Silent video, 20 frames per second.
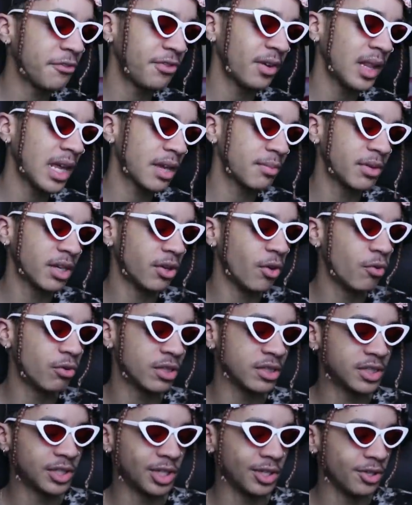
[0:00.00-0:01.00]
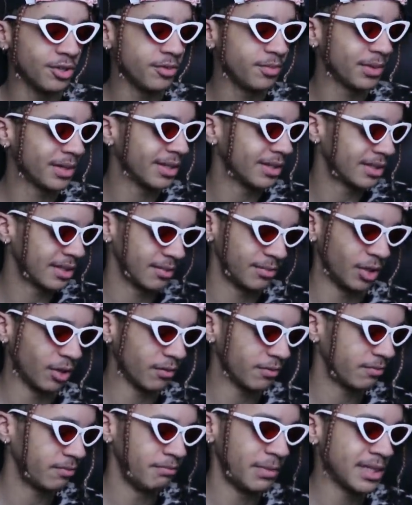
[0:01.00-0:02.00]
I feel like I'm gonna order two because I'm
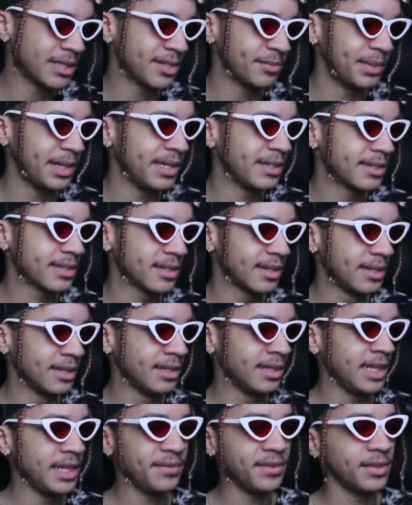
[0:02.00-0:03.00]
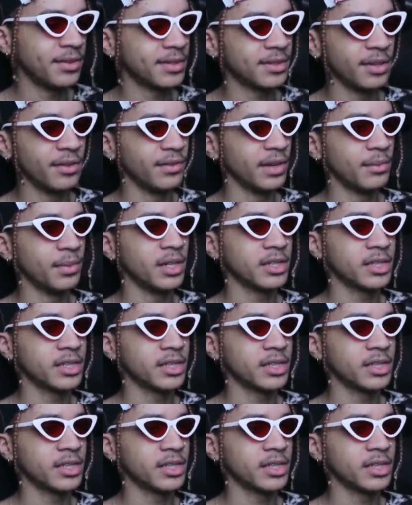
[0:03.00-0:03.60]
not Mr. Beast, even though it's not that